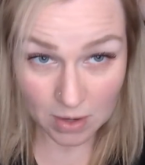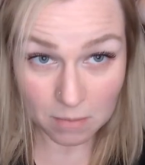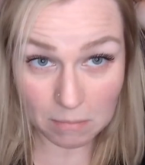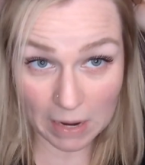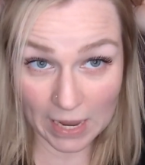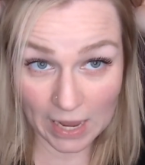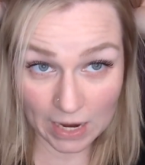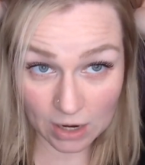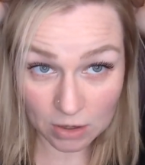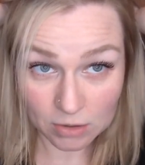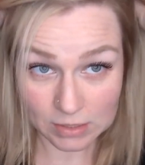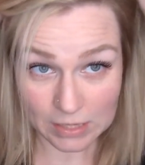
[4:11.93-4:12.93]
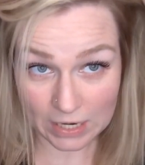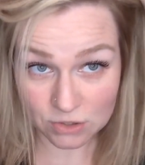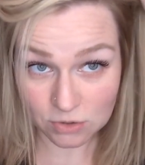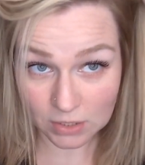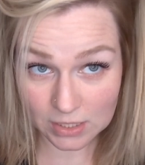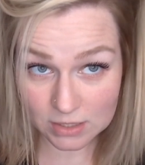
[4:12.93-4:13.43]
My hair
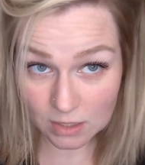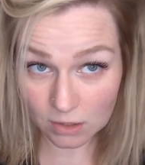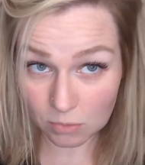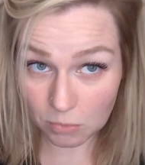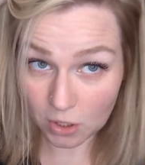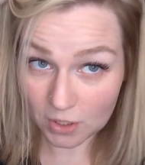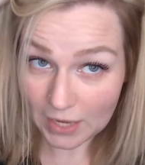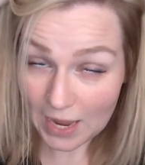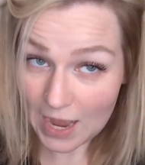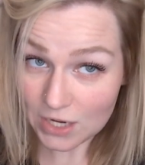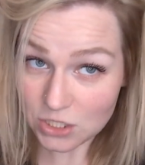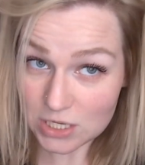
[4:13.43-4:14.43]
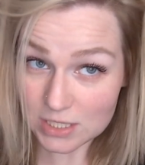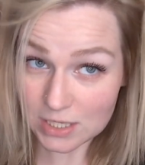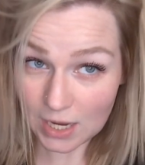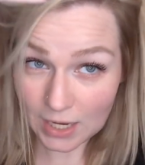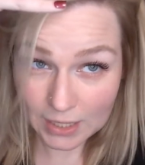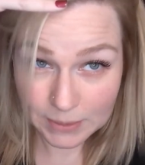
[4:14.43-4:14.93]
naturally is a little more on the ashy
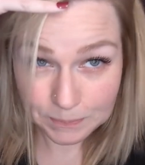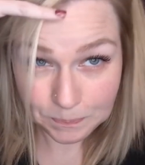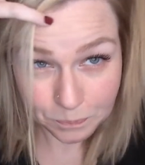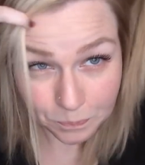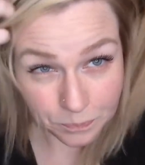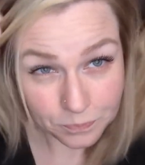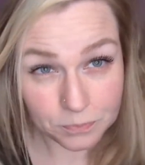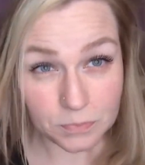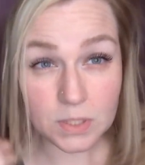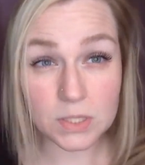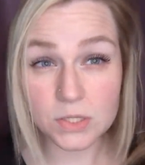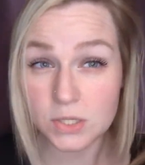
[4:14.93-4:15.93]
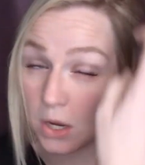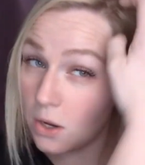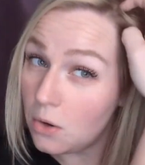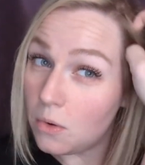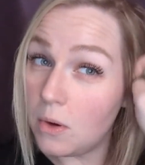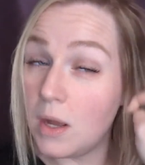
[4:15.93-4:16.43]
side,
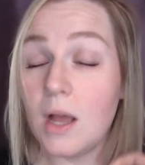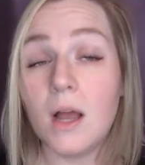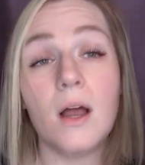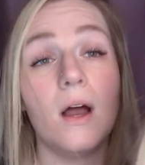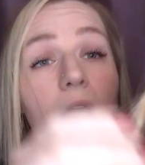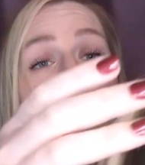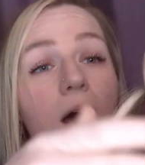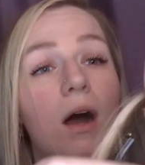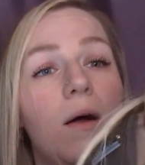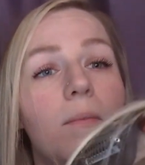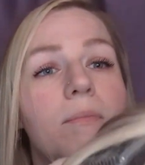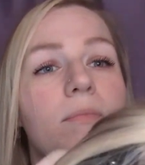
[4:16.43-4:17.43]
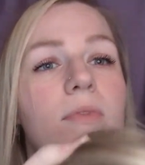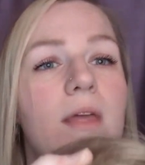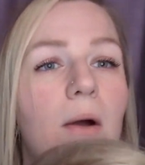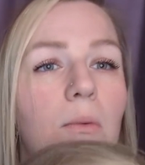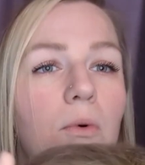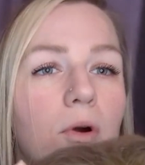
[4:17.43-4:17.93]
so
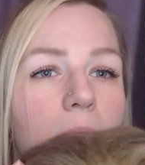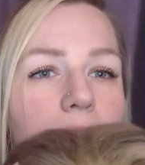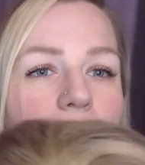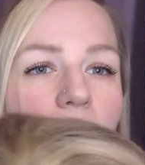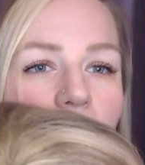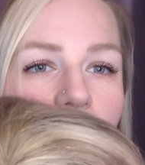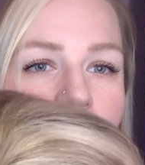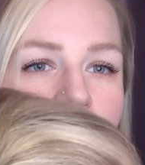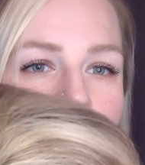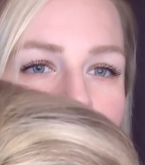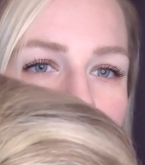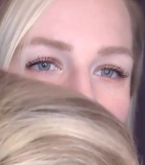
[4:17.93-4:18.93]
that warm blonde,